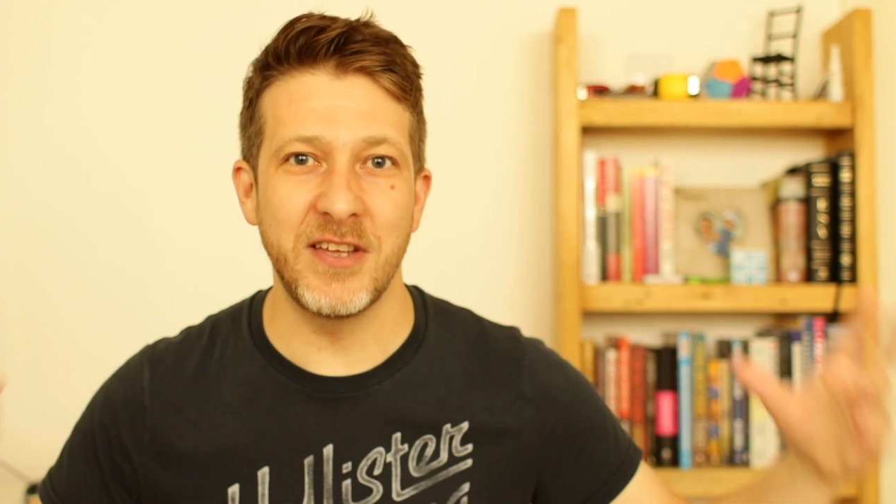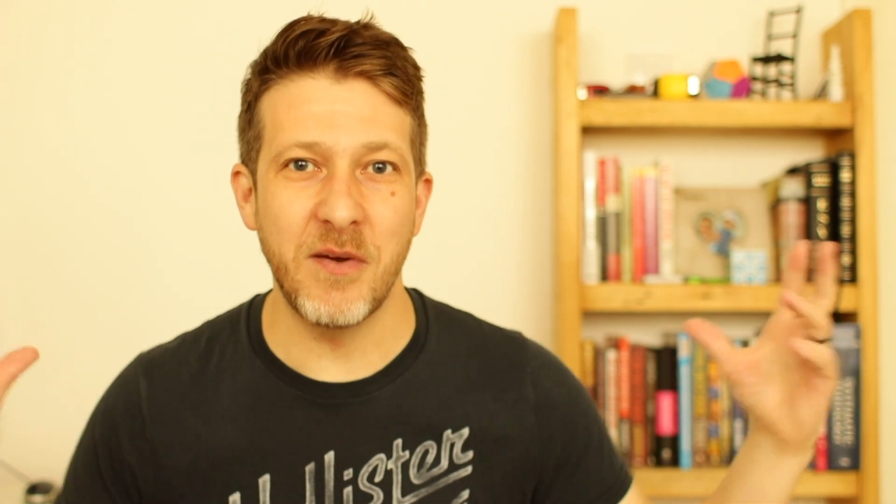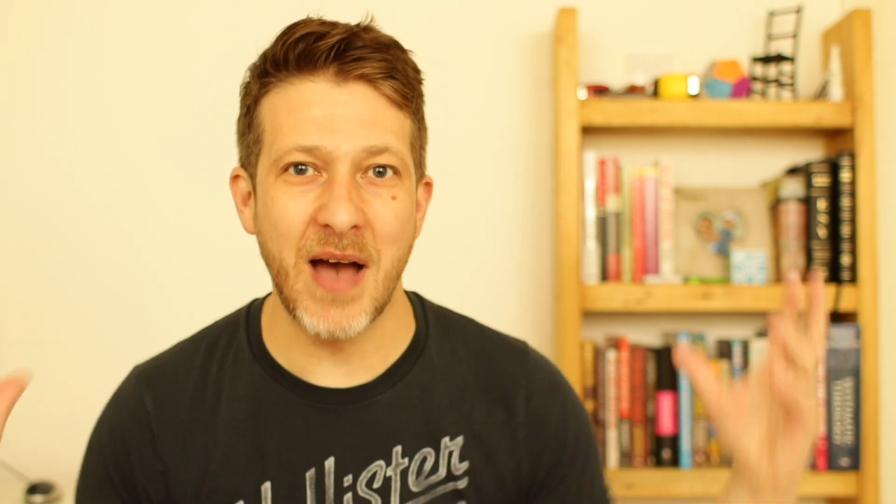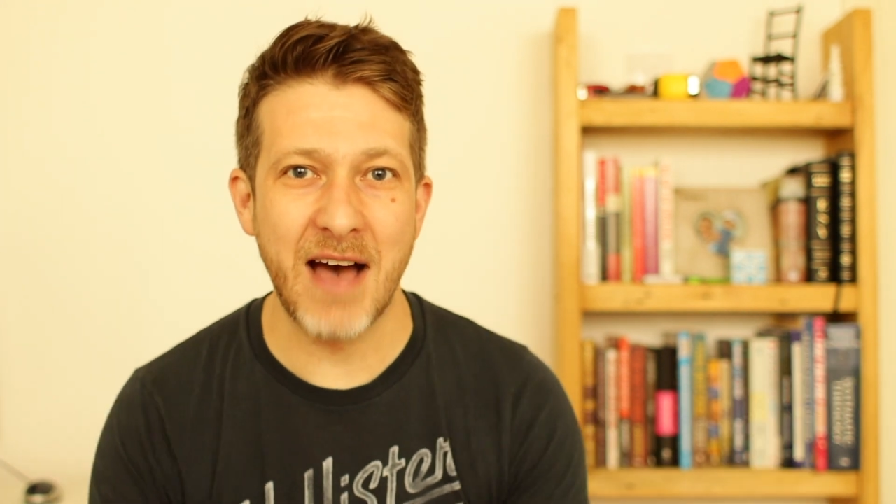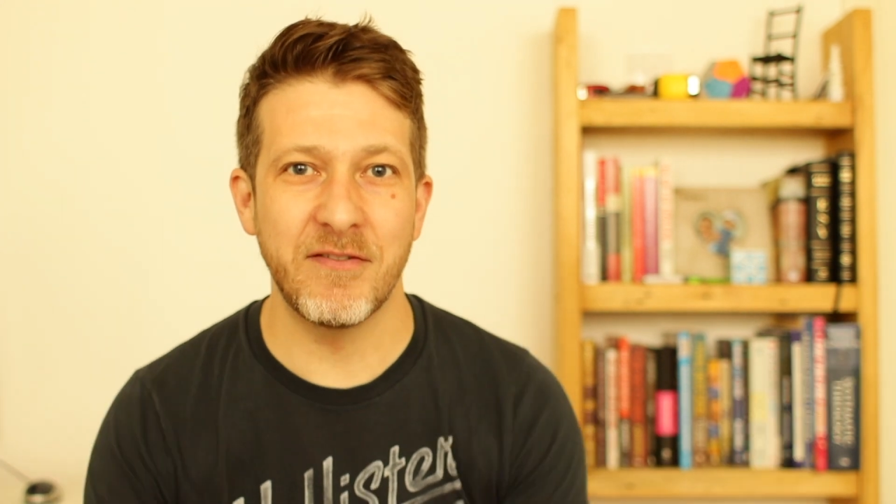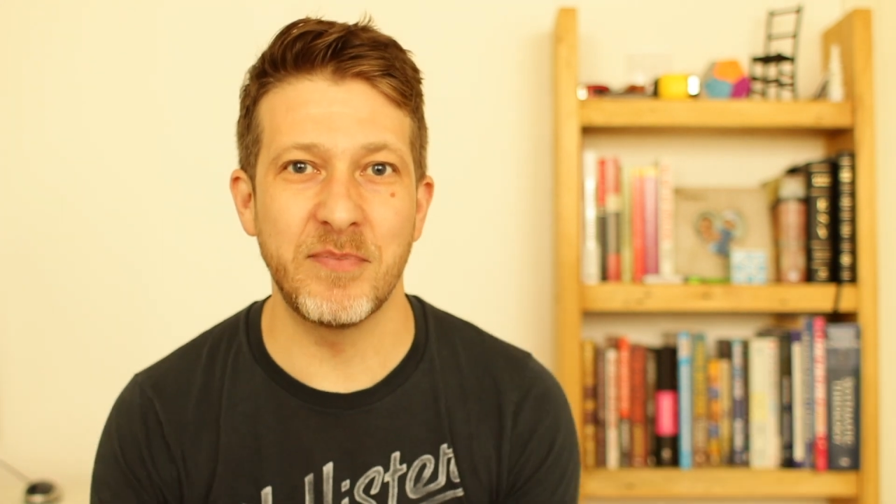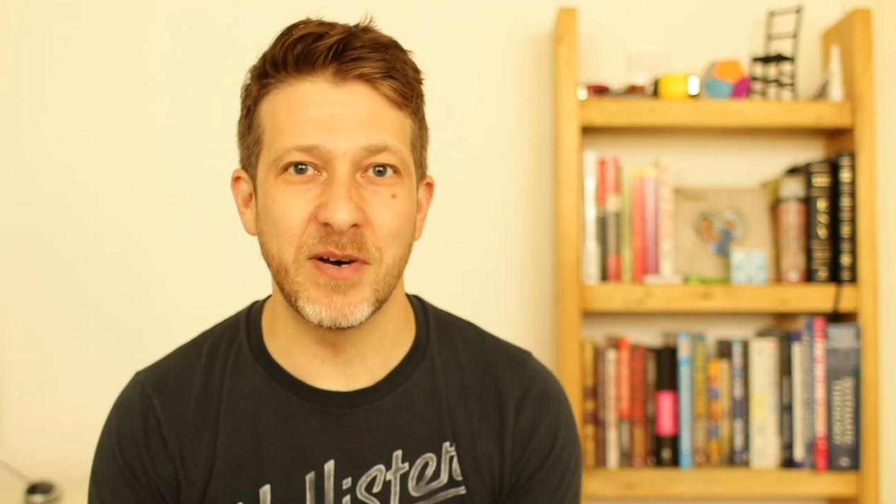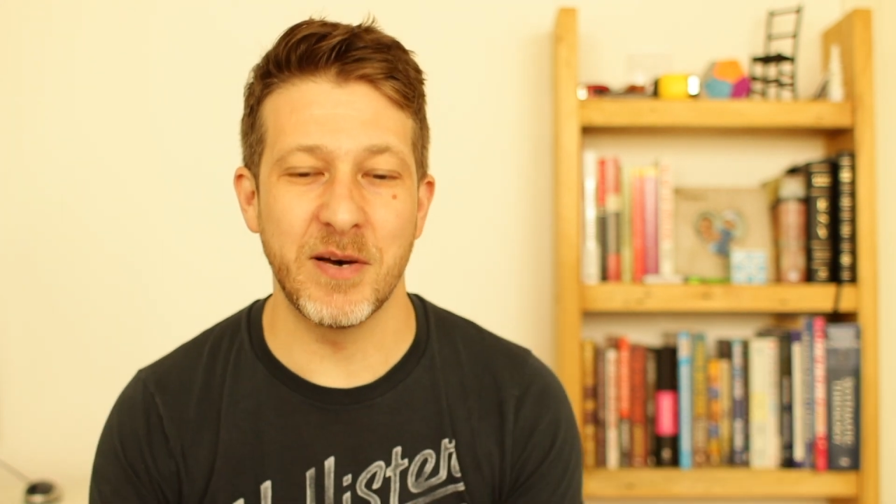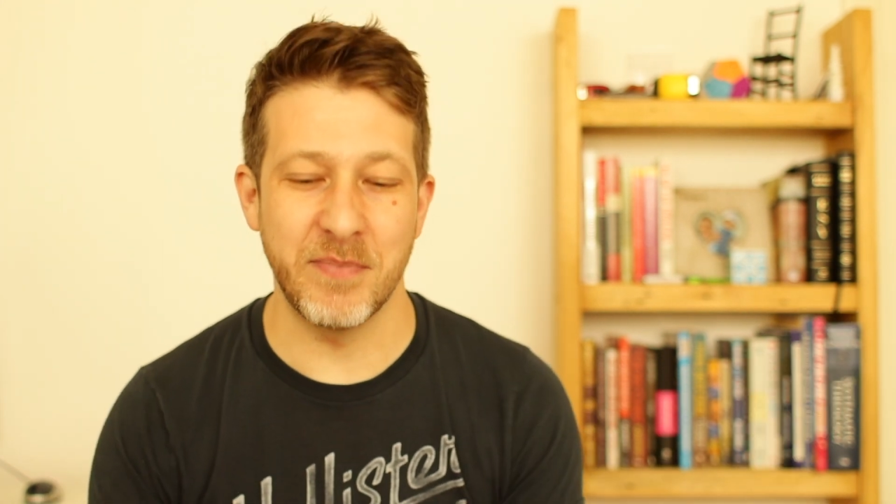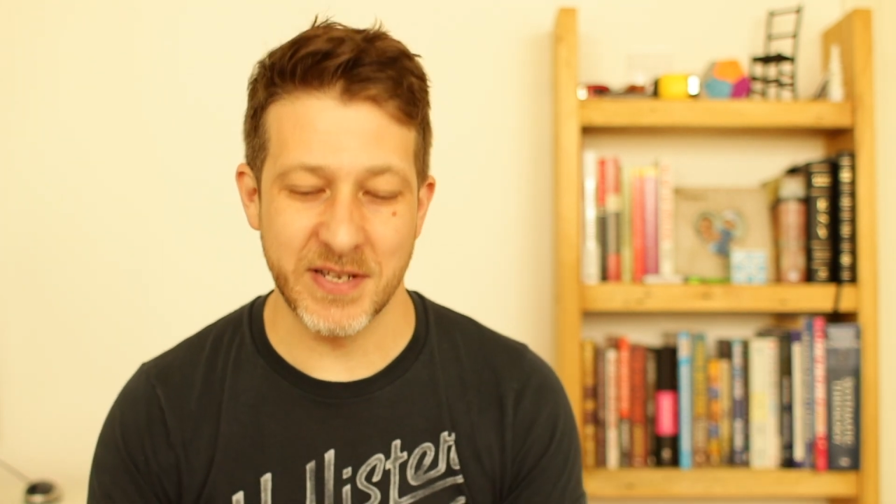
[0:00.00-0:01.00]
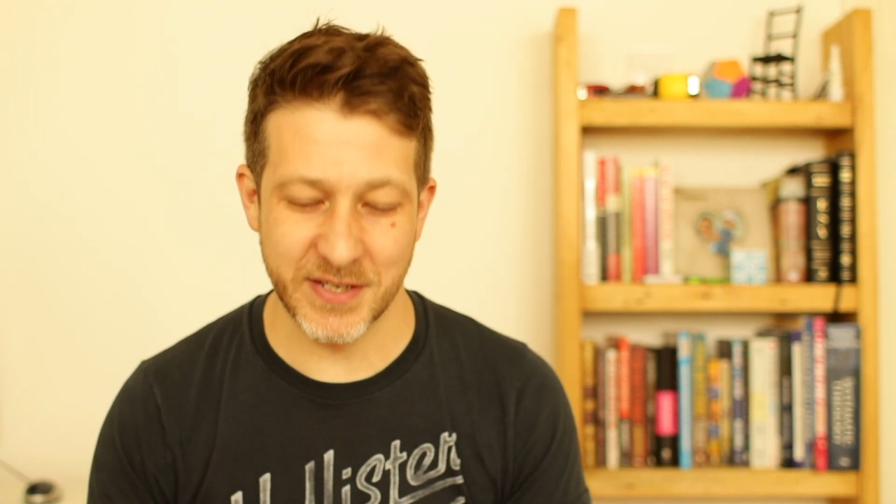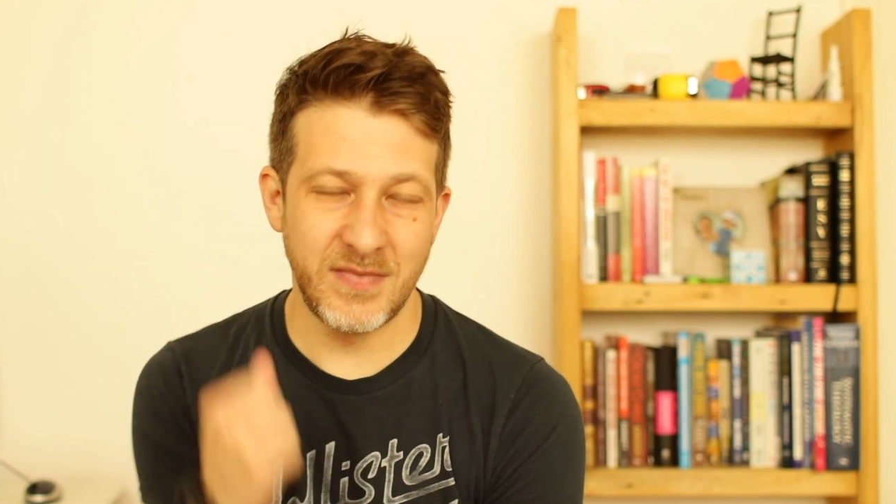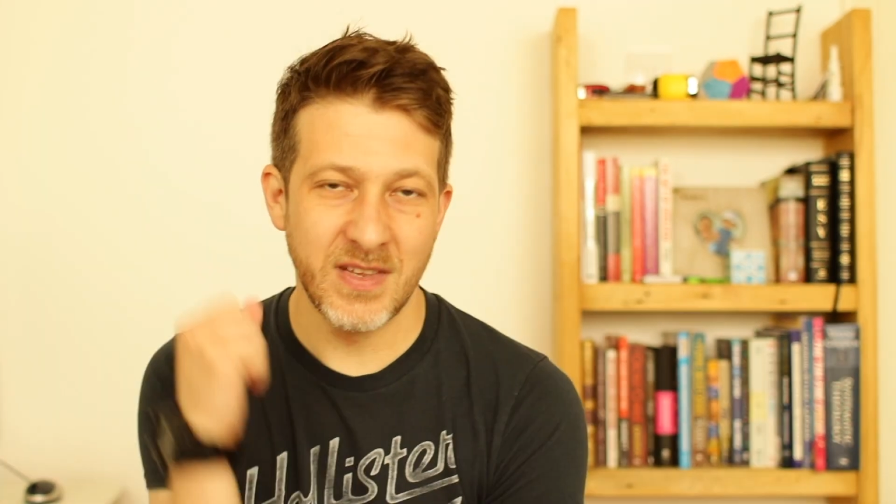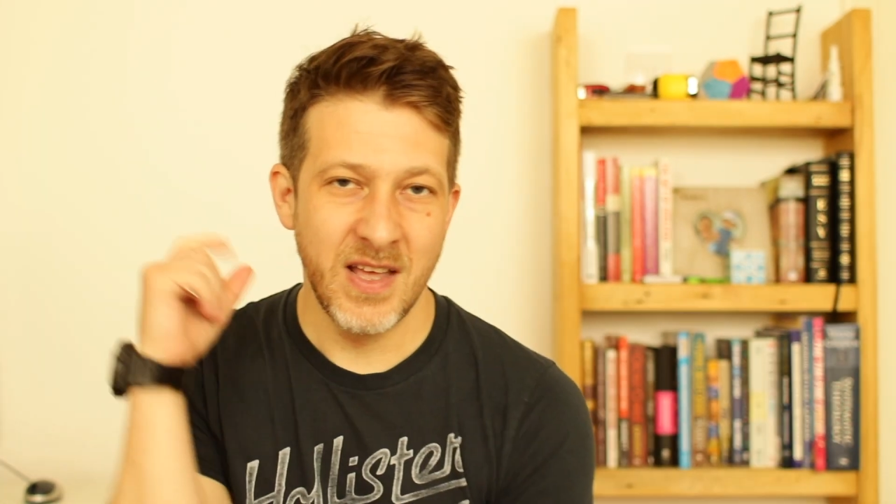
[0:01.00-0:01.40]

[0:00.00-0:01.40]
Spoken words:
that you have a purpose.